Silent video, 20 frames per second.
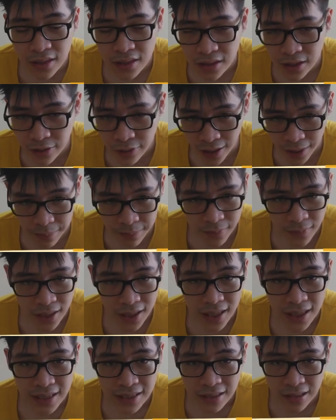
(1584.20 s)
trap
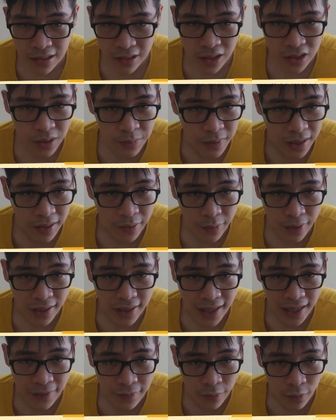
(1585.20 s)
that you need to be really
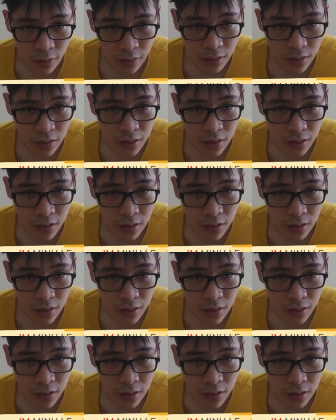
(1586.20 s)
careful